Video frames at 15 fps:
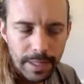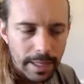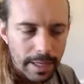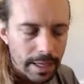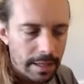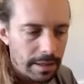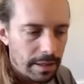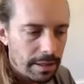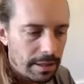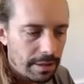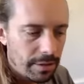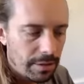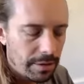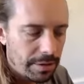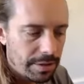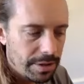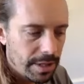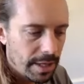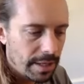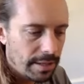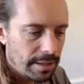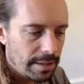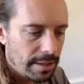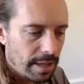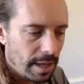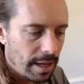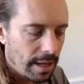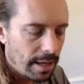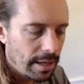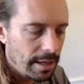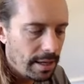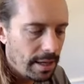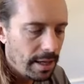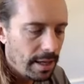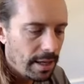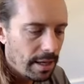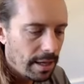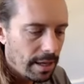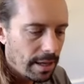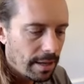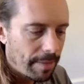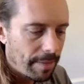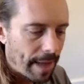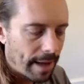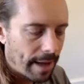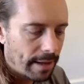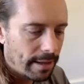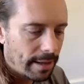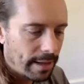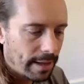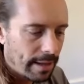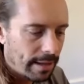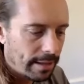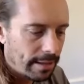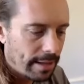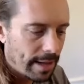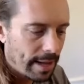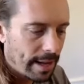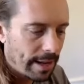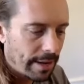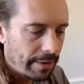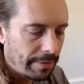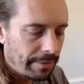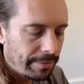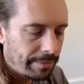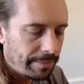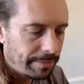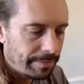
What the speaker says: Okay, and then you do your second side, back of the hand down,